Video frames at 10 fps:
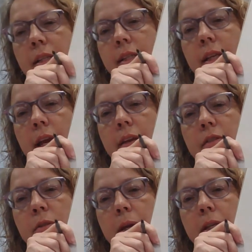it's a
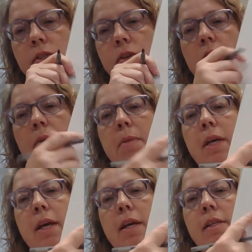negative space drawing
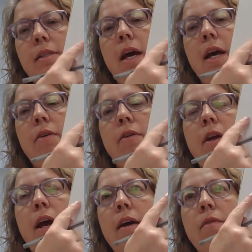because I don't
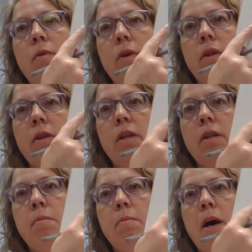have where
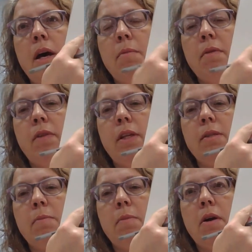the bottom of
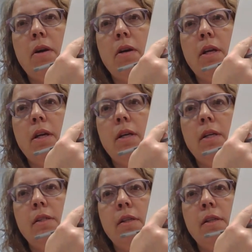this part is.